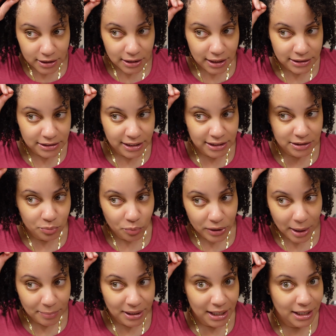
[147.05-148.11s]
is this what
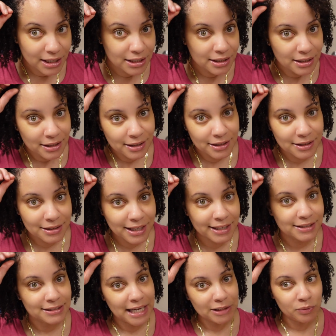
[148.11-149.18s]
I'm getting?
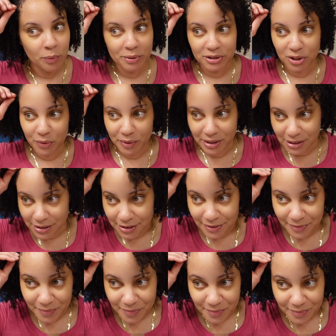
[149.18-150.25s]
Like, that's what we doing?
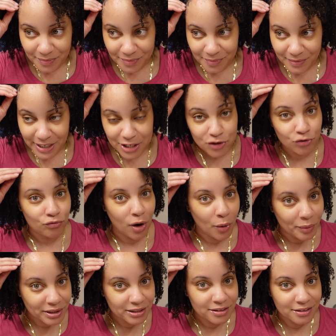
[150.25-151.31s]
It's
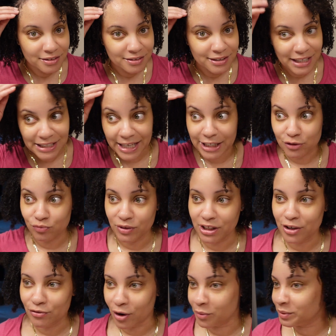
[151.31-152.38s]
growing? And like, it's really
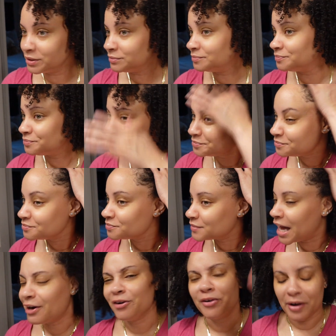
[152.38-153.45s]
growing?
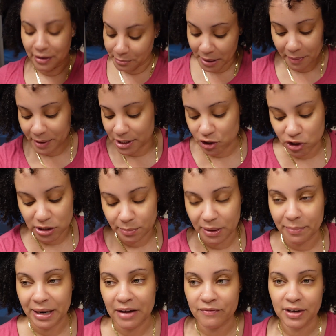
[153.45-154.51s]
I don't know, maybe it's just me,
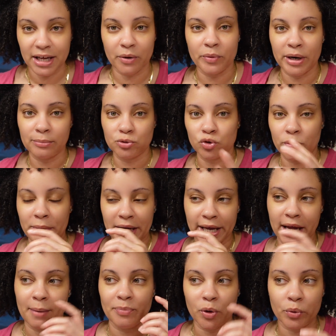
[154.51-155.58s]
but I feel like when I'm doing my
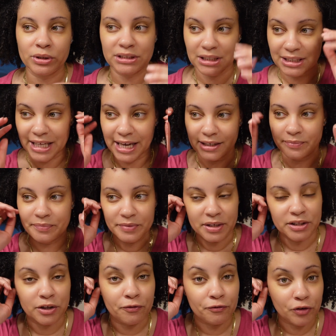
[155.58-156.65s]
hair, I'm noticing that
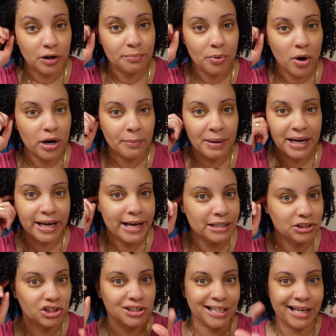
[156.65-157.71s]
the front part of my hair is
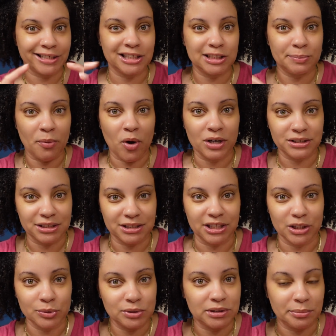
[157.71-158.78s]
just not as sparse as it
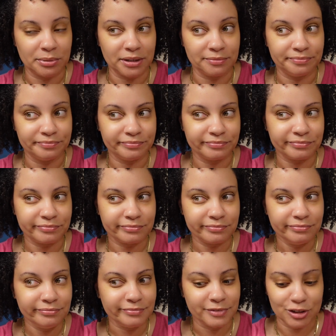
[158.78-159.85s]
used to be.
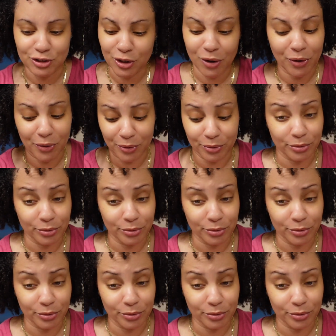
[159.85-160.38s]
So,